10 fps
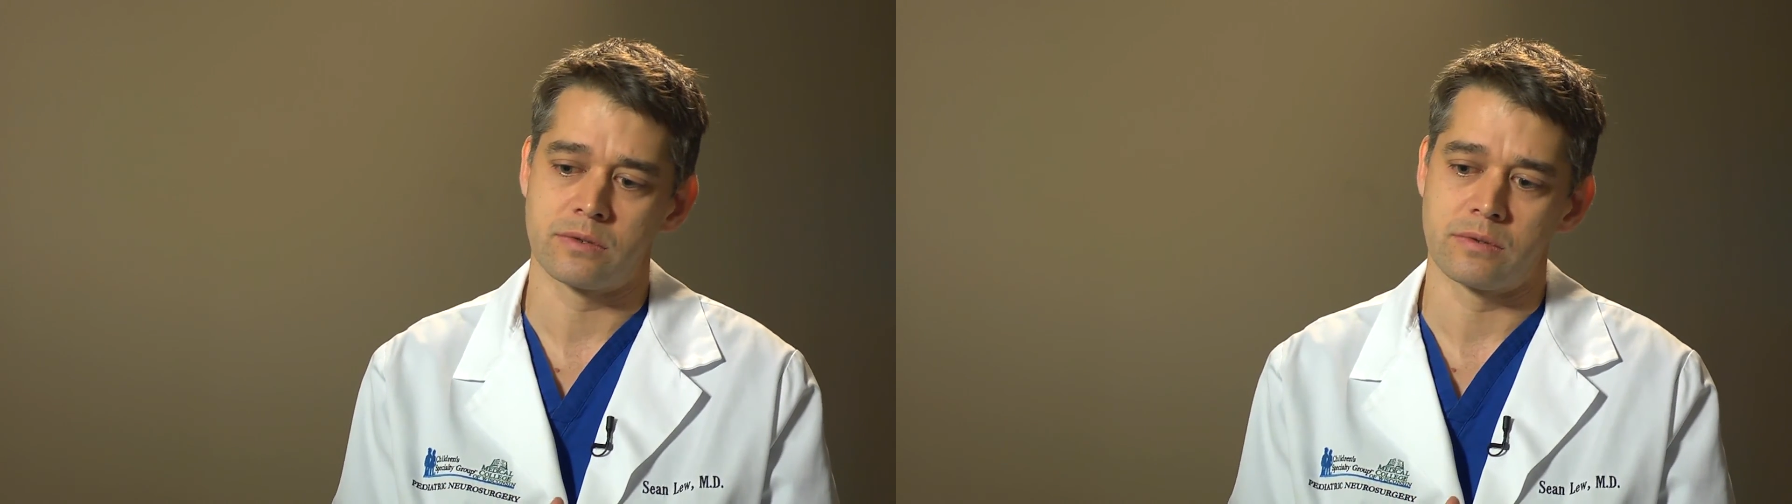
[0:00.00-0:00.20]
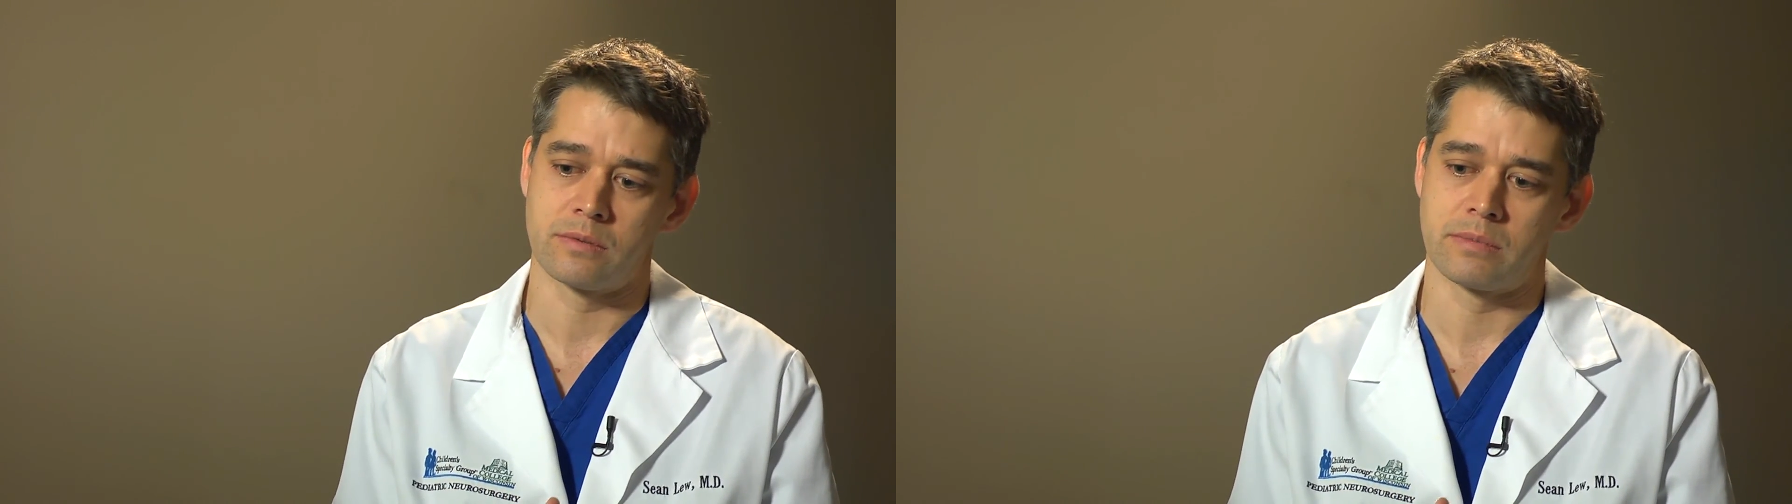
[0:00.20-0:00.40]

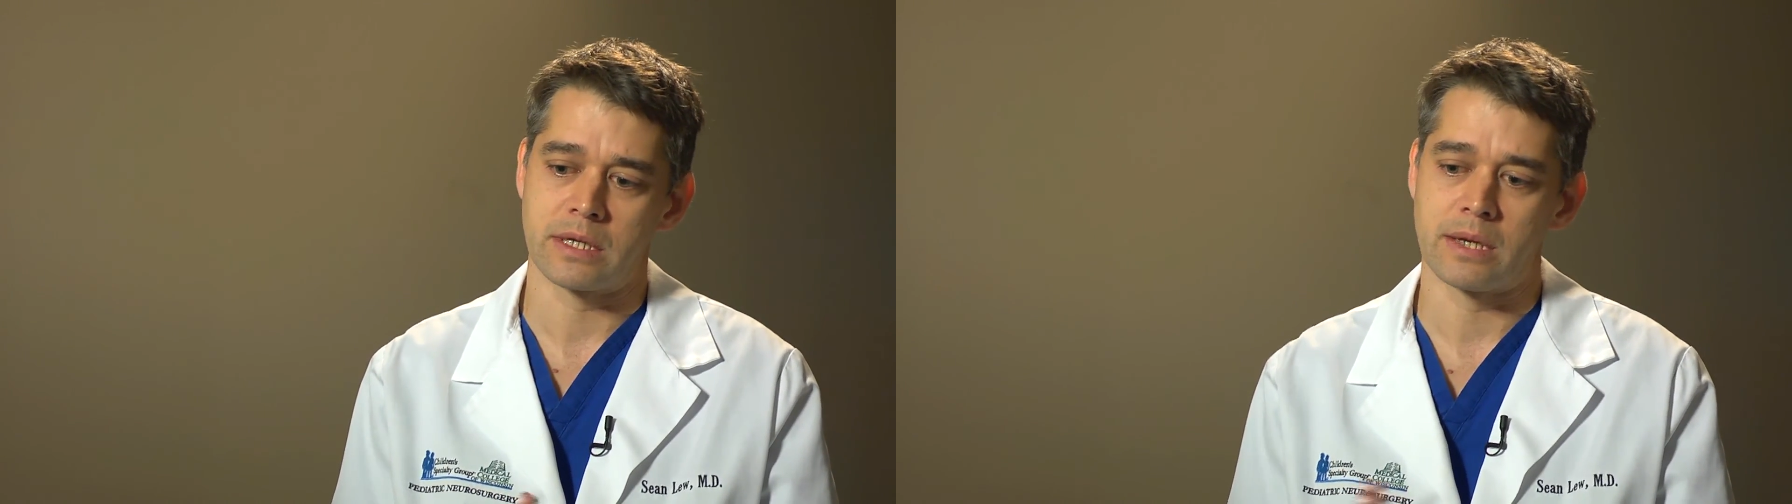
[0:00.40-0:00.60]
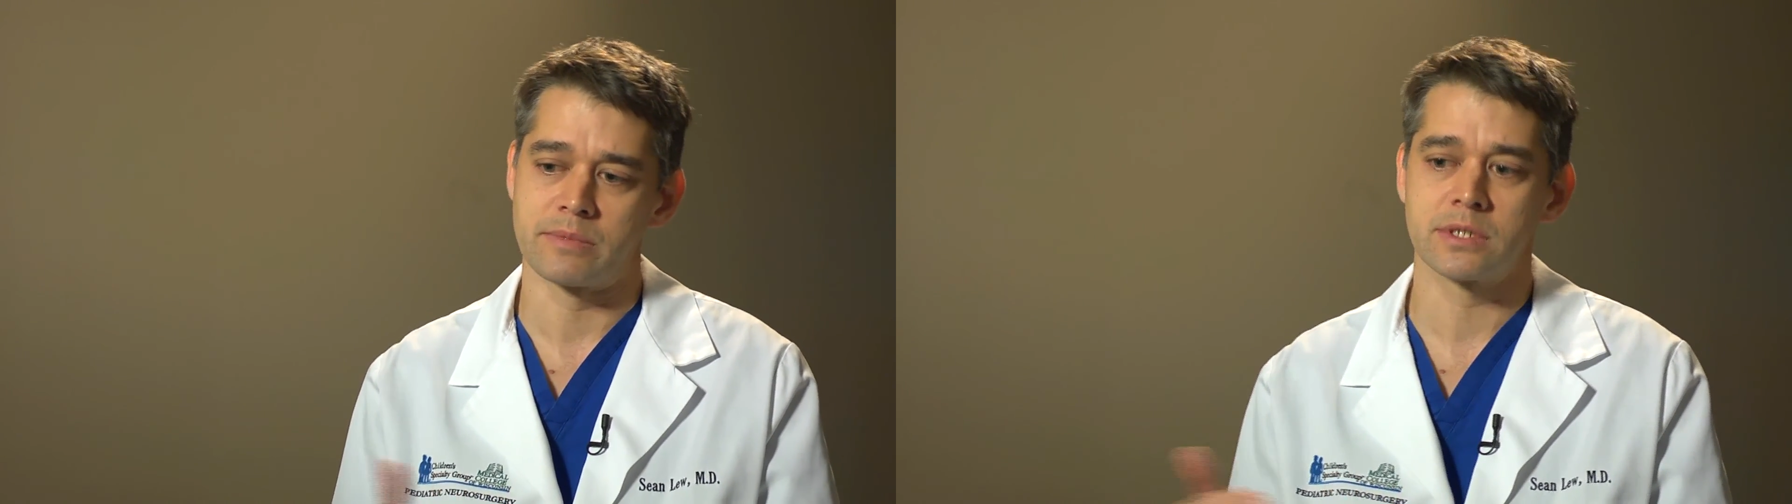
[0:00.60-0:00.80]
to become